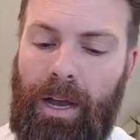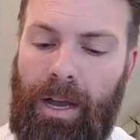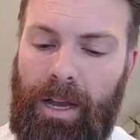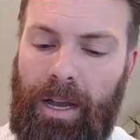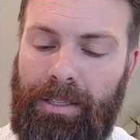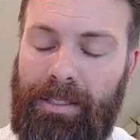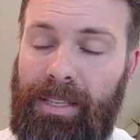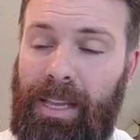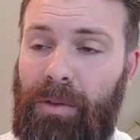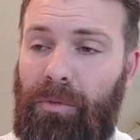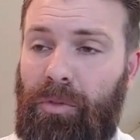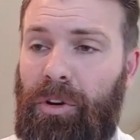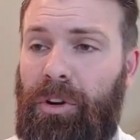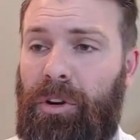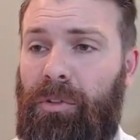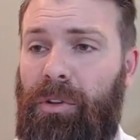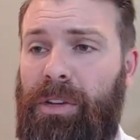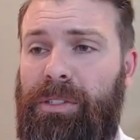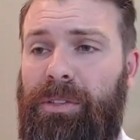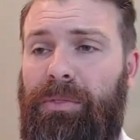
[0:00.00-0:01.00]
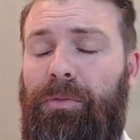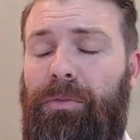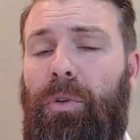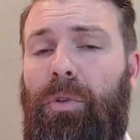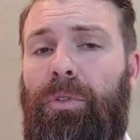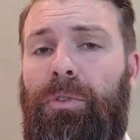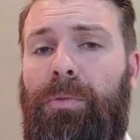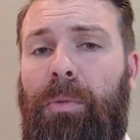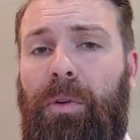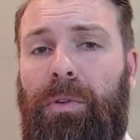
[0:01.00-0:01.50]
I say we're in aggressive
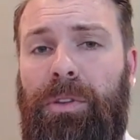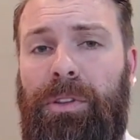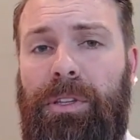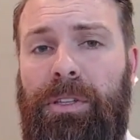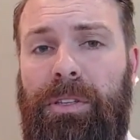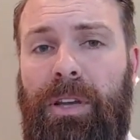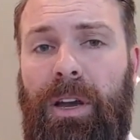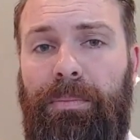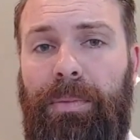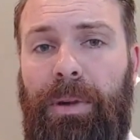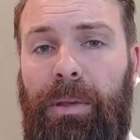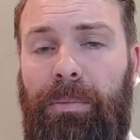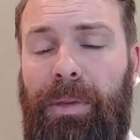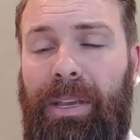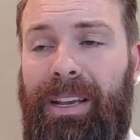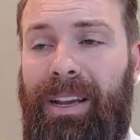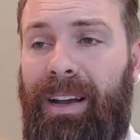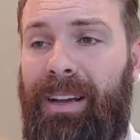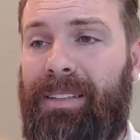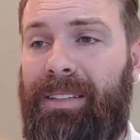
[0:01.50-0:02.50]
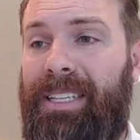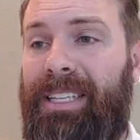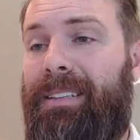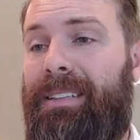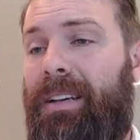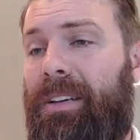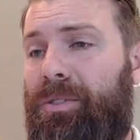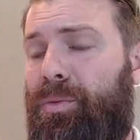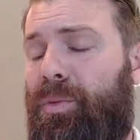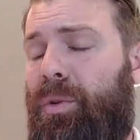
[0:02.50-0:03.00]
growth mode in this company because it
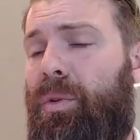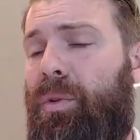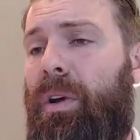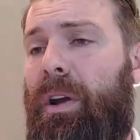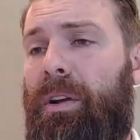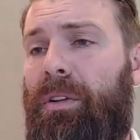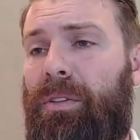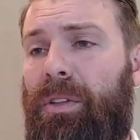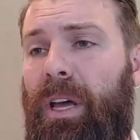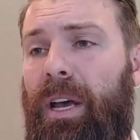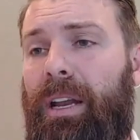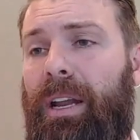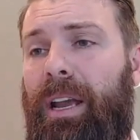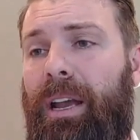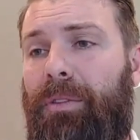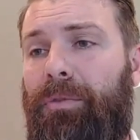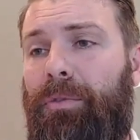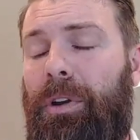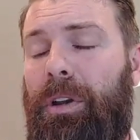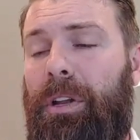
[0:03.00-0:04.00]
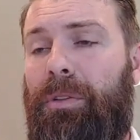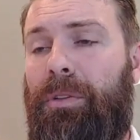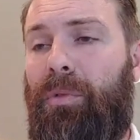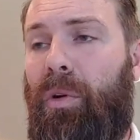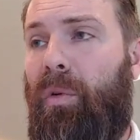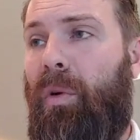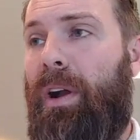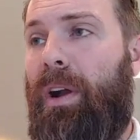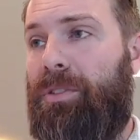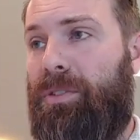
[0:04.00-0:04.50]
does require a lot of effort. It
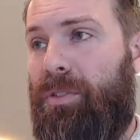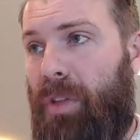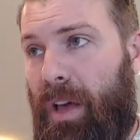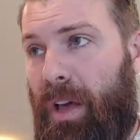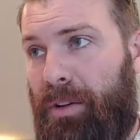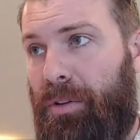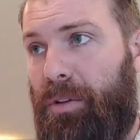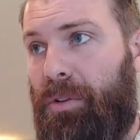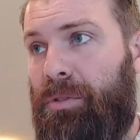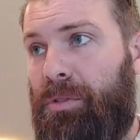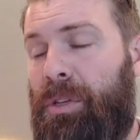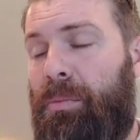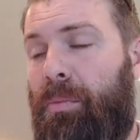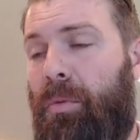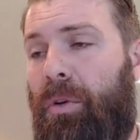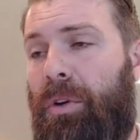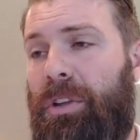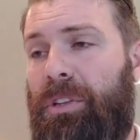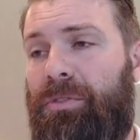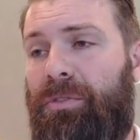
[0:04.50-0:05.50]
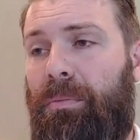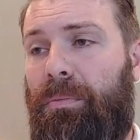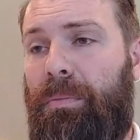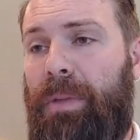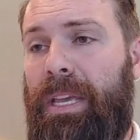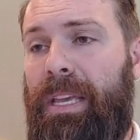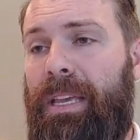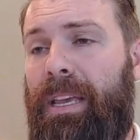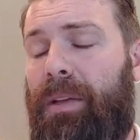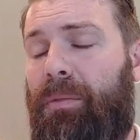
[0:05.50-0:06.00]
requires a lot of early mornings from
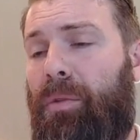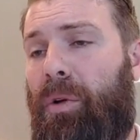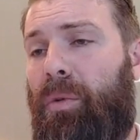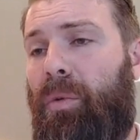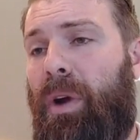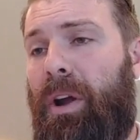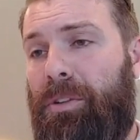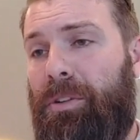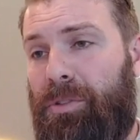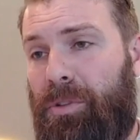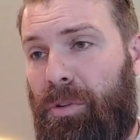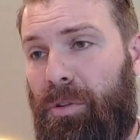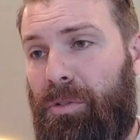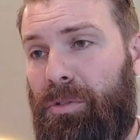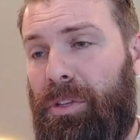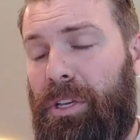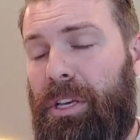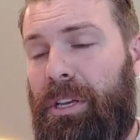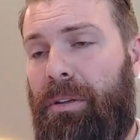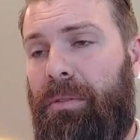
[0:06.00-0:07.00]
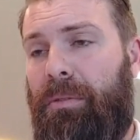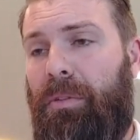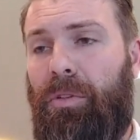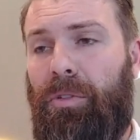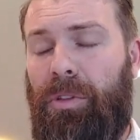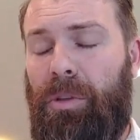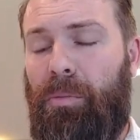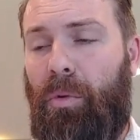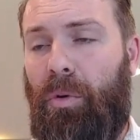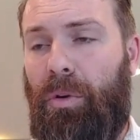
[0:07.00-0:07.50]
me. It requires early and
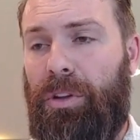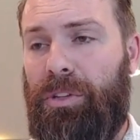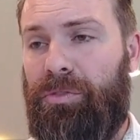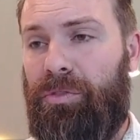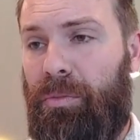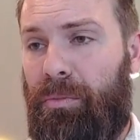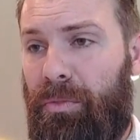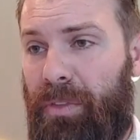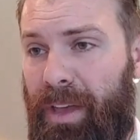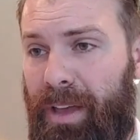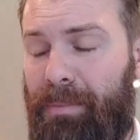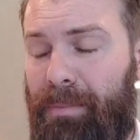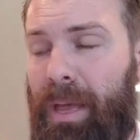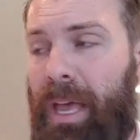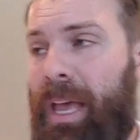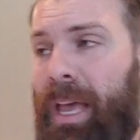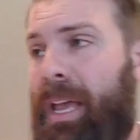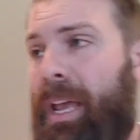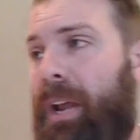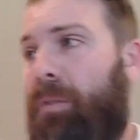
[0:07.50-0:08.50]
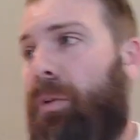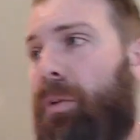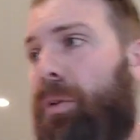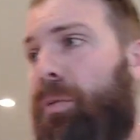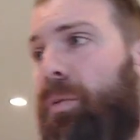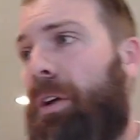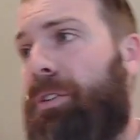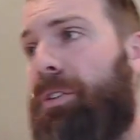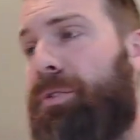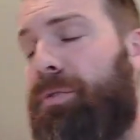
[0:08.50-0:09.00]
early mornings from them. It
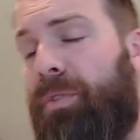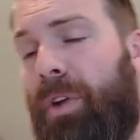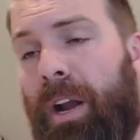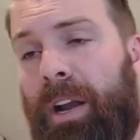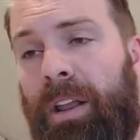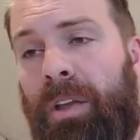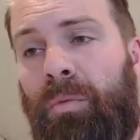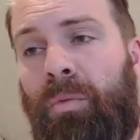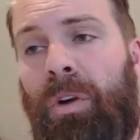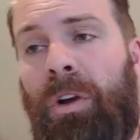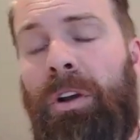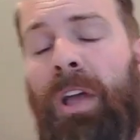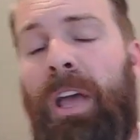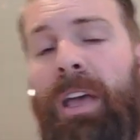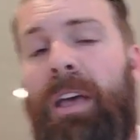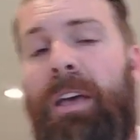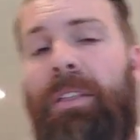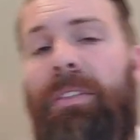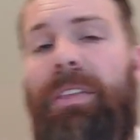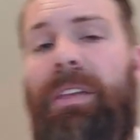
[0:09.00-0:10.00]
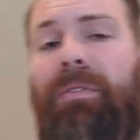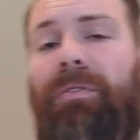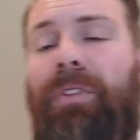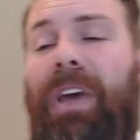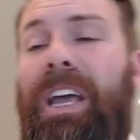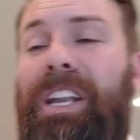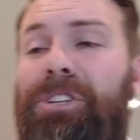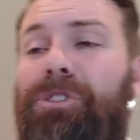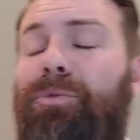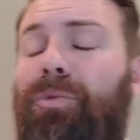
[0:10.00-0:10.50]
requires Friday work. The
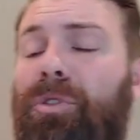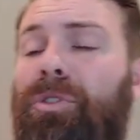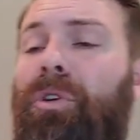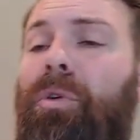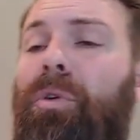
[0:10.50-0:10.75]
eventual